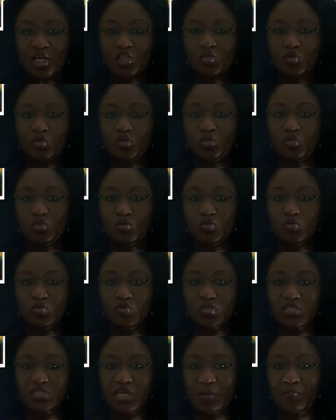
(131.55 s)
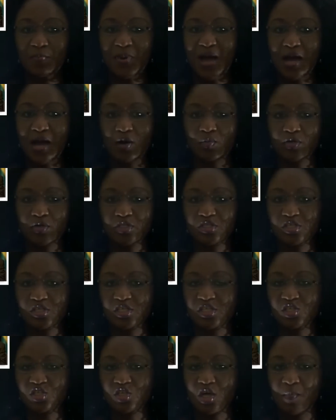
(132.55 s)
to use their power to
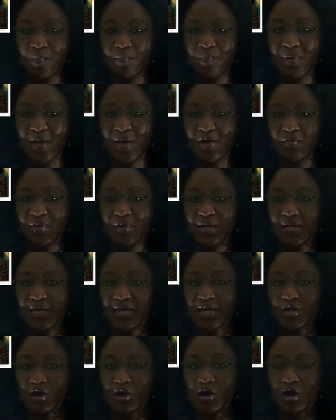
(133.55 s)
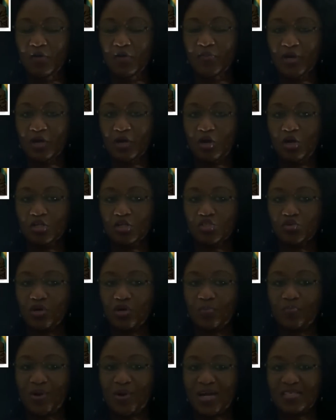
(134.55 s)
stop burial and other
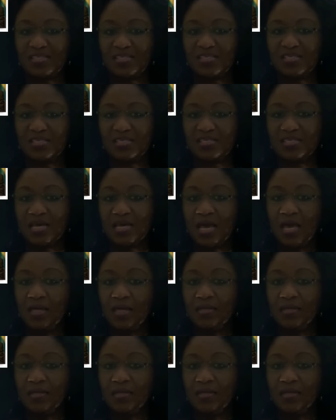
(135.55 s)
cultural practices